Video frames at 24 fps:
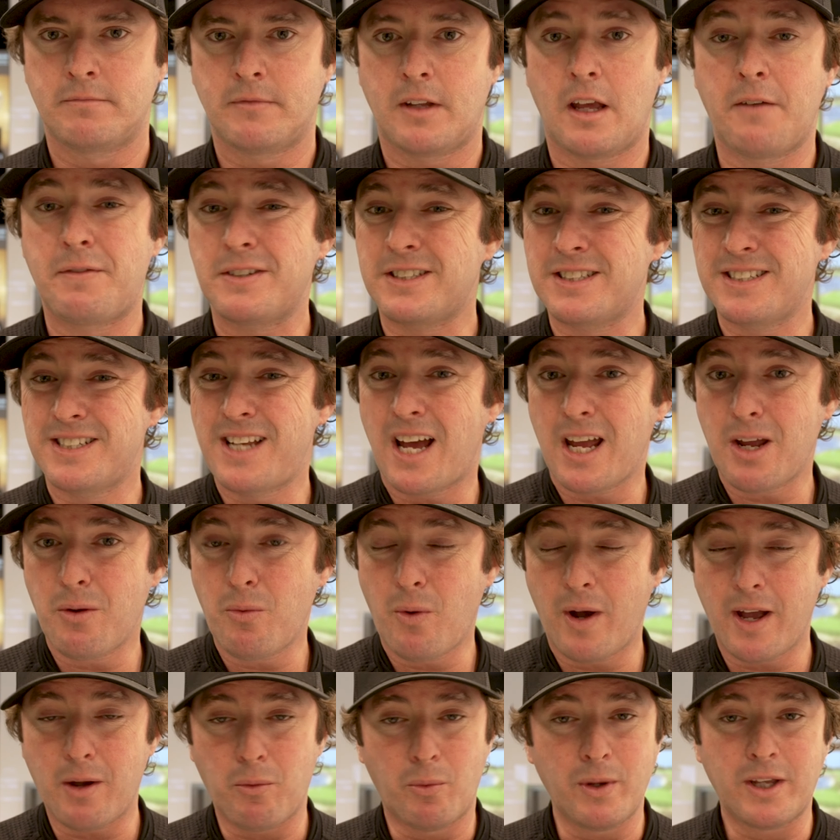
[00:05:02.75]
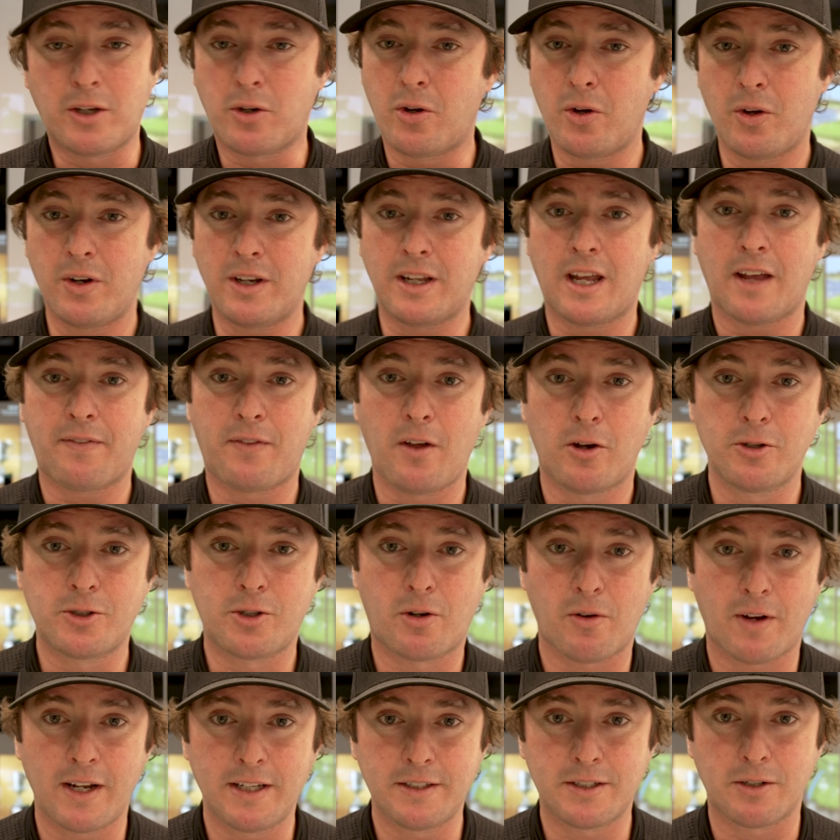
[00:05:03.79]
If it's a day where we couldn't get those
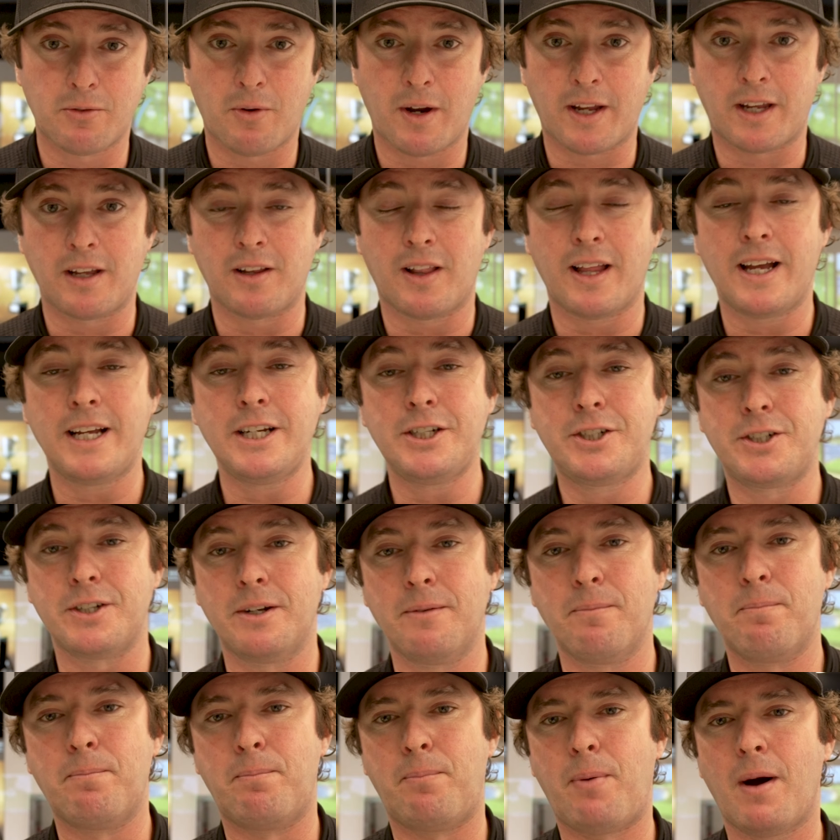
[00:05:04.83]
greens in regulation,